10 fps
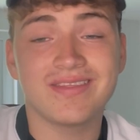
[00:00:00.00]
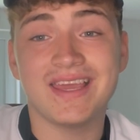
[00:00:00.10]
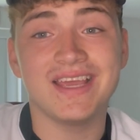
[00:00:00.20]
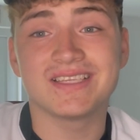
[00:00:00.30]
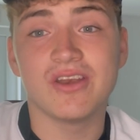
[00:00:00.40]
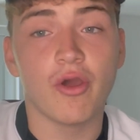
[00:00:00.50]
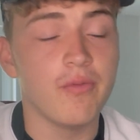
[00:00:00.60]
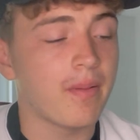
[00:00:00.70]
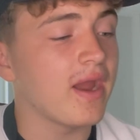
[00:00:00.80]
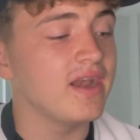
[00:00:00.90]
think it's a
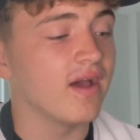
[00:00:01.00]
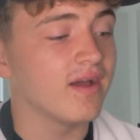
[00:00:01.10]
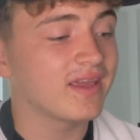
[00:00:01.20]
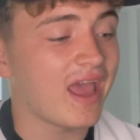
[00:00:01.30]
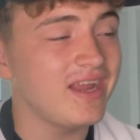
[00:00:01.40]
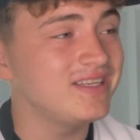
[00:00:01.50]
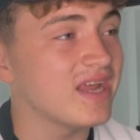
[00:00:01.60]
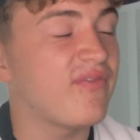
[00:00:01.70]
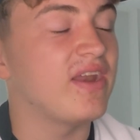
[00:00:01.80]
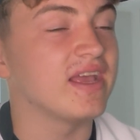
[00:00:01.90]
no-brainer. Kane
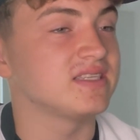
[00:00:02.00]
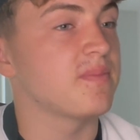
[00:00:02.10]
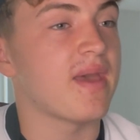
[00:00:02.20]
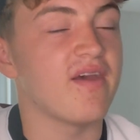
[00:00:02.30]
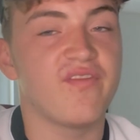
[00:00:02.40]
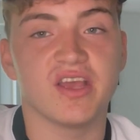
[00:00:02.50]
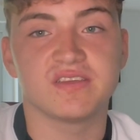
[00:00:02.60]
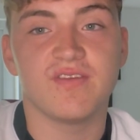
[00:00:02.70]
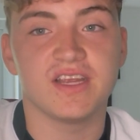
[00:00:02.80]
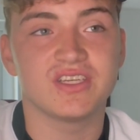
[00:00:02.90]
definitely has a better
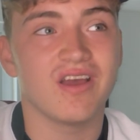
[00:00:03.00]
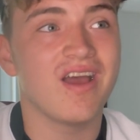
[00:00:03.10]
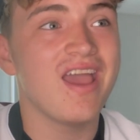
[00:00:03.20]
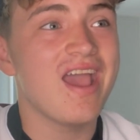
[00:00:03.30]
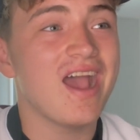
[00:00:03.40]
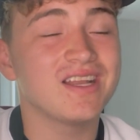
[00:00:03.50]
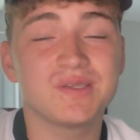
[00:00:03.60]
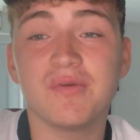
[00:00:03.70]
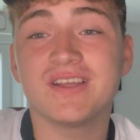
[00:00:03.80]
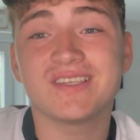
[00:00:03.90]
first fixture. And
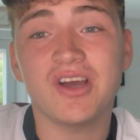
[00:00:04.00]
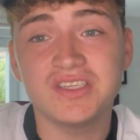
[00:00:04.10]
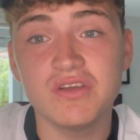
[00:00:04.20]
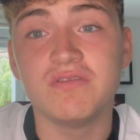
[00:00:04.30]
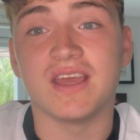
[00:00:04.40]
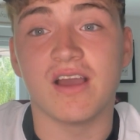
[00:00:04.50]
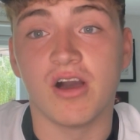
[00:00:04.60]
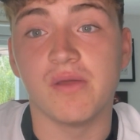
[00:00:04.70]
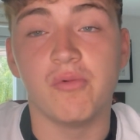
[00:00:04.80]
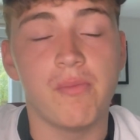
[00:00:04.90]
to be honest, I do think
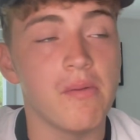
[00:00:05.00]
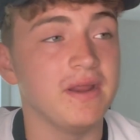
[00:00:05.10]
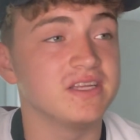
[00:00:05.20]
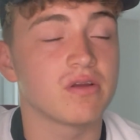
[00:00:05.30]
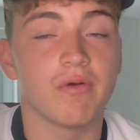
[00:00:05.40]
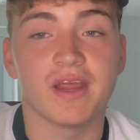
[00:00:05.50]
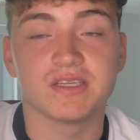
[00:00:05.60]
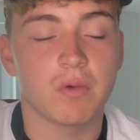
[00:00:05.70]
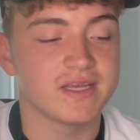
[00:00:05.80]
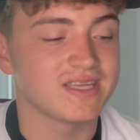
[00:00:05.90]
Haaland will probably score
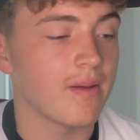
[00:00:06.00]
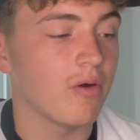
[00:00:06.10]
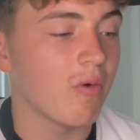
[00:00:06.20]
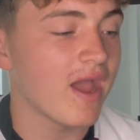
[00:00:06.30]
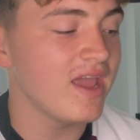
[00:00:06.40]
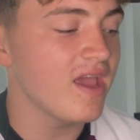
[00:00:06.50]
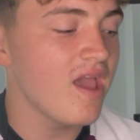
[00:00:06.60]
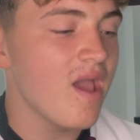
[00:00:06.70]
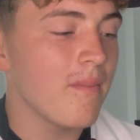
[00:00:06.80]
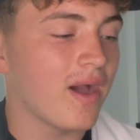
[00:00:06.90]
against West Ham away.
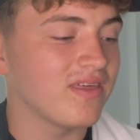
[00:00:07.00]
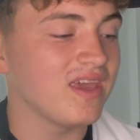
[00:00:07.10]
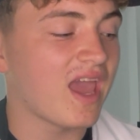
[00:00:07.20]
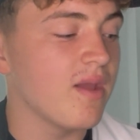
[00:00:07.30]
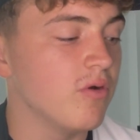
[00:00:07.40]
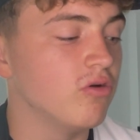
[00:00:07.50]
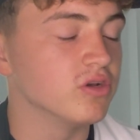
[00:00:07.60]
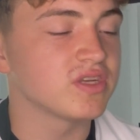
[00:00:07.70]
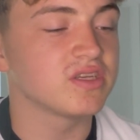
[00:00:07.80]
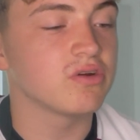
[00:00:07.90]
But I think Kane will
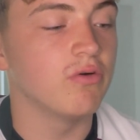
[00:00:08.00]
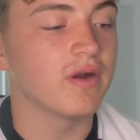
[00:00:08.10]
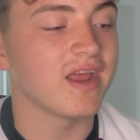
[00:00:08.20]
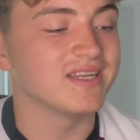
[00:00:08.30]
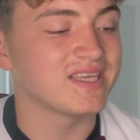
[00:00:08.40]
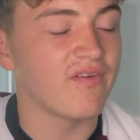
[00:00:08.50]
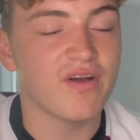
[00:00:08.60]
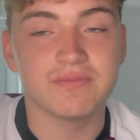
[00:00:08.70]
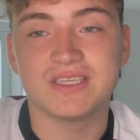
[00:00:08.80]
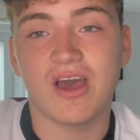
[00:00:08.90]
also score against
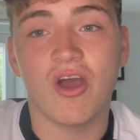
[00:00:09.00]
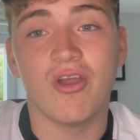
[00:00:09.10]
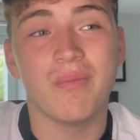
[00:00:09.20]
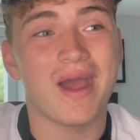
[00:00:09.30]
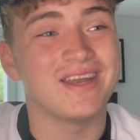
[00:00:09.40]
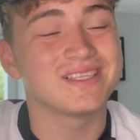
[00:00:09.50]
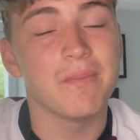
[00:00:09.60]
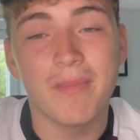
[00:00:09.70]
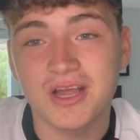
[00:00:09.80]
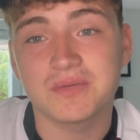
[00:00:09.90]
Southampton at home, and it's a
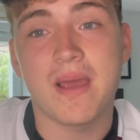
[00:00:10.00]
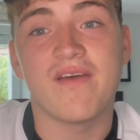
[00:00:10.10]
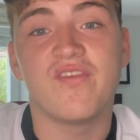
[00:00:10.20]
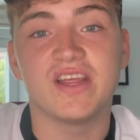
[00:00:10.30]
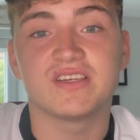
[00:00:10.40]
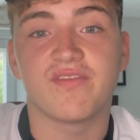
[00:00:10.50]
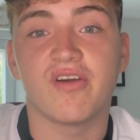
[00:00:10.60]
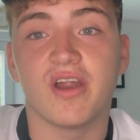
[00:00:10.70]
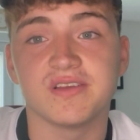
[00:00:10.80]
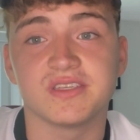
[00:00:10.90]
much better fixture
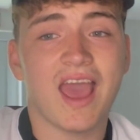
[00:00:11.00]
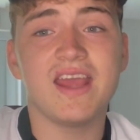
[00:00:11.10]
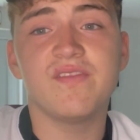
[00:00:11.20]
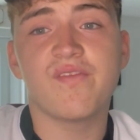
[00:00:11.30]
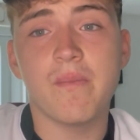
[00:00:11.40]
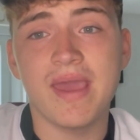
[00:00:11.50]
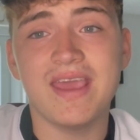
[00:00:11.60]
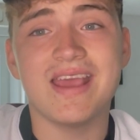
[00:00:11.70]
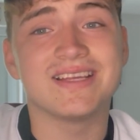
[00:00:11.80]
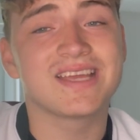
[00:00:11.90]
for us. Kane, for
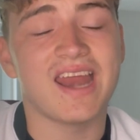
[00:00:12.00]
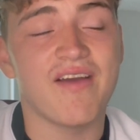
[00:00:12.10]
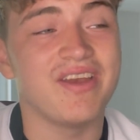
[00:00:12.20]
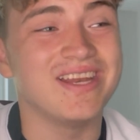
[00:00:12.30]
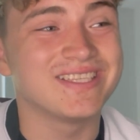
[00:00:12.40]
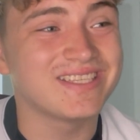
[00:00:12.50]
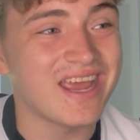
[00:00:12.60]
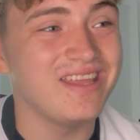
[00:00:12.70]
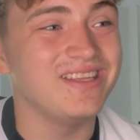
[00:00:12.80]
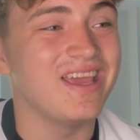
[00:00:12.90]
me, is going to have an
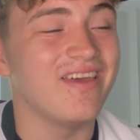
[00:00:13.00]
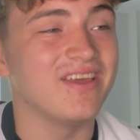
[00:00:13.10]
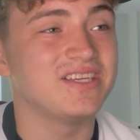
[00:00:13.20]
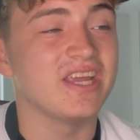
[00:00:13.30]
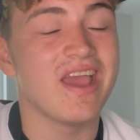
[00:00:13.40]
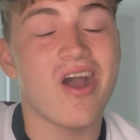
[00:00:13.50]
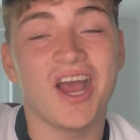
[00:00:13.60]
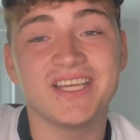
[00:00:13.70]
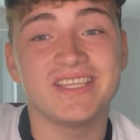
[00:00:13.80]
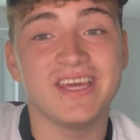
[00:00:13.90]
insane year this year.
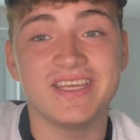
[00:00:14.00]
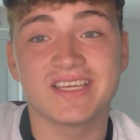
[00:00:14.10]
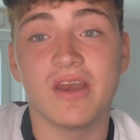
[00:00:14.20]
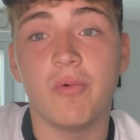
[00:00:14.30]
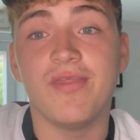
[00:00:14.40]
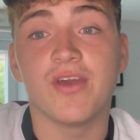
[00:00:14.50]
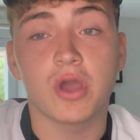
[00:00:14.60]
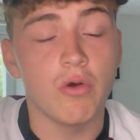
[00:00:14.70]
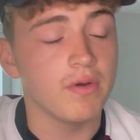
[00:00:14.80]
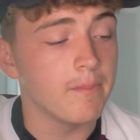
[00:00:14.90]
I actually think he's going to win the
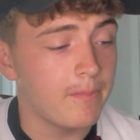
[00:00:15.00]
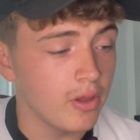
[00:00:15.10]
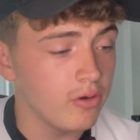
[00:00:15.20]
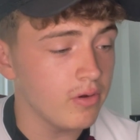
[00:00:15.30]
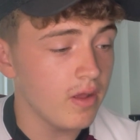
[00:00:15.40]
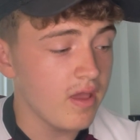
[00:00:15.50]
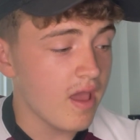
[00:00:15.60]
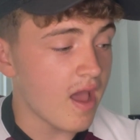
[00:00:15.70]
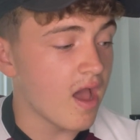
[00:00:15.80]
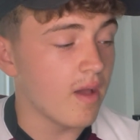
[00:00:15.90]
Golden Boot.
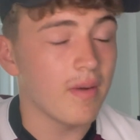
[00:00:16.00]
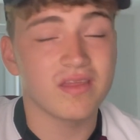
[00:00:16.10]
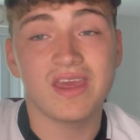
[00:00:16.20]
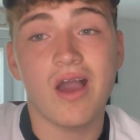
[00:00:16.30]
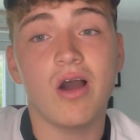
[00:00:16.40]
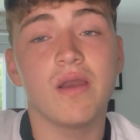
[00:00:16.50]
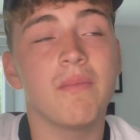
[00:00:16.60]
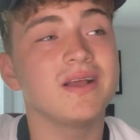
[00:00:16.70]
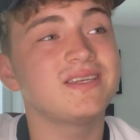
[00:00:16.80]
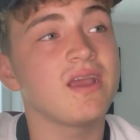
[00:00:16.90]
I think Haaland
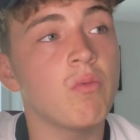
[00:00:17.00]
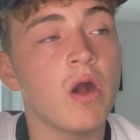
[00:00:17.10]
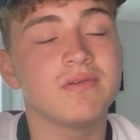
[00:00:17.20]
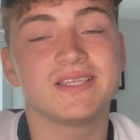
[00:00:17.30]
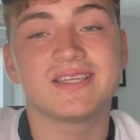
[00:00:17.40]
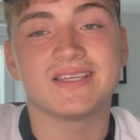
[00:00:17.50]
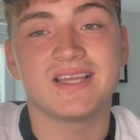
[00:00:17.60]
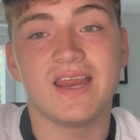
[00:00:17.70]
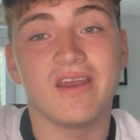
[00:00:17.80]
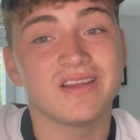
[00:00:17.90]
might take a while to
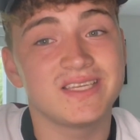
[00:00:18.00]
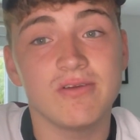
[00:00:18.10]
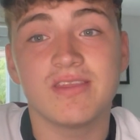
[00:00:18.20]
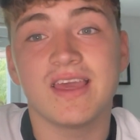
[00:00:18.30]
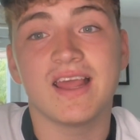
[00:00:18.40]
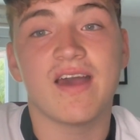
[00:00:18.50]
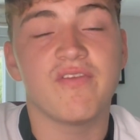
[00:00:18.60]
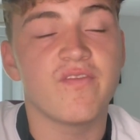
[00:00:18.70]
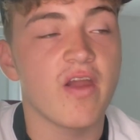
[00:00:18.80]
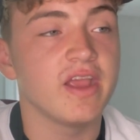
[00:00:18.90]
settle in. I still think he'll have
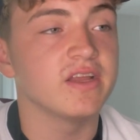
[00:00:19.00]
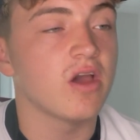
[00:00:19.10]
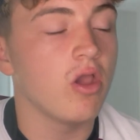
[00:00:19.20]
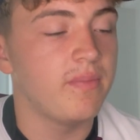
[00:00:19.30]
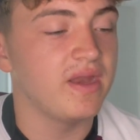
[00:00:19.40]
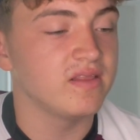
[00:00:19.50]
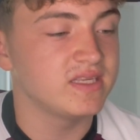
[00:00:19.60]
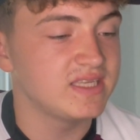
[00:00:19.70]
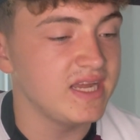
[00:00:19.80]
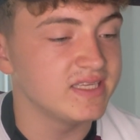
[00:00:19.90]
a very good opening
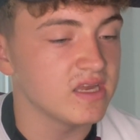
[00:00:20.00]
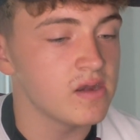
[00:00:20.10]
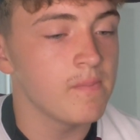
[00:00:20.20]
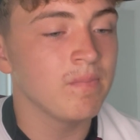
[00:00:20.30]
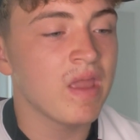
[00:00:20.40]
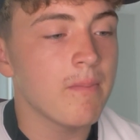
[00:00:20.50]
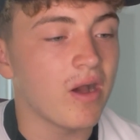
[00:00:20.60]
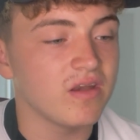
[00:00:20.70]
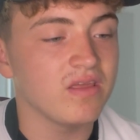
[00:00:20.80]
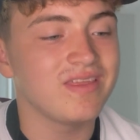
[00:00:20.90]
season, but
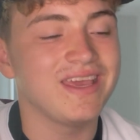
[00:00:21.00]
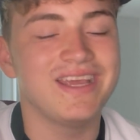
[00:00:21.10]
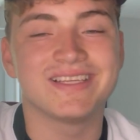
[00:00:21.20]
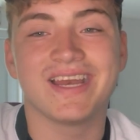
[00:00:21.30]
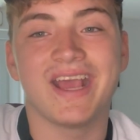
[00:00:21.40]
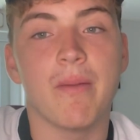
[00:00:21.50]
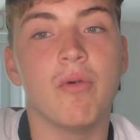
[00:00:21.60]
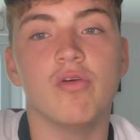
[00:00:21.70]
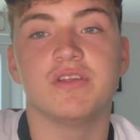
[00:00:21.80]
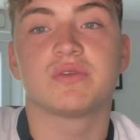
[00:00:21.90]
I don't think he's going to get
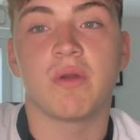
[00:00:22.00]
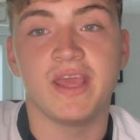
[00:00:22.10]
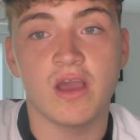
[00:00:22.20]
more than 20